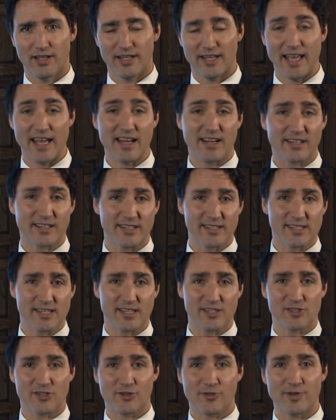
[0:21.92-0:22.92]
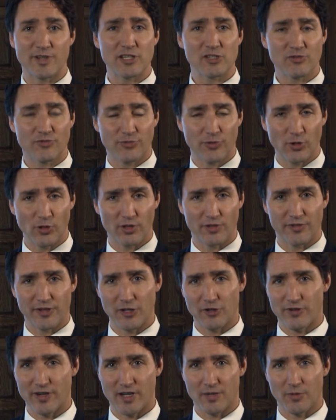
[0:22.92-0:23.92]
Canada's history is full of
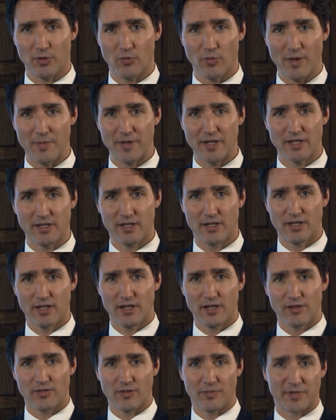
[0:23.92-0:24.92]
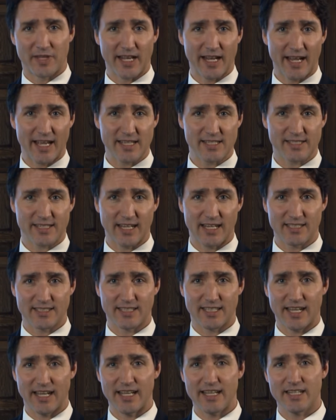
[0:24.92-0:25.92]
incredible women, from Thérèse
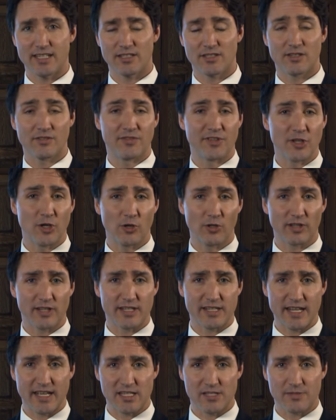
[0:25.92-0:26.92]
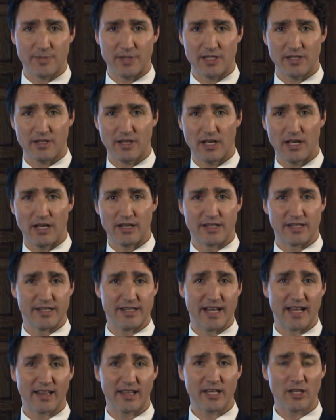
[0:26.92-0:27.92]
Casgrain to Viola Desmond to
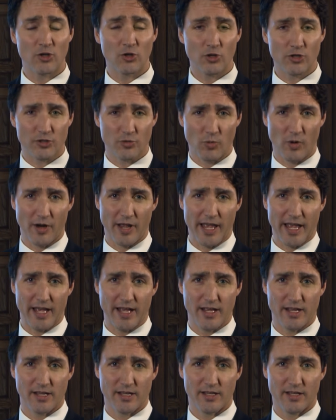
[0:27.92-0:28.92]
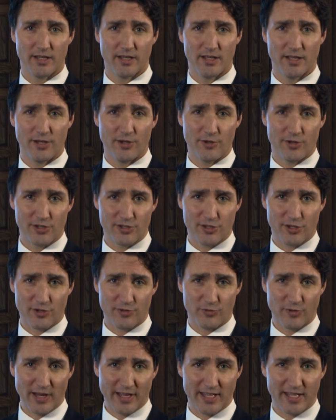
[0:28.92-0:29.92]
Nellie Cournoyer, who
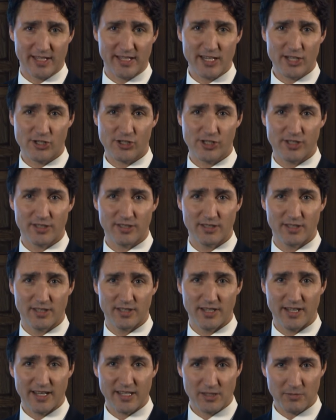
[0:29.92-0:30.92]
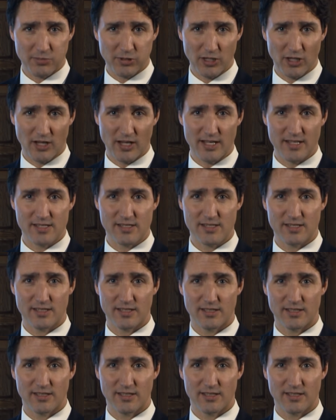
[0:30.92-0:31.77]
deserve recognition and applause.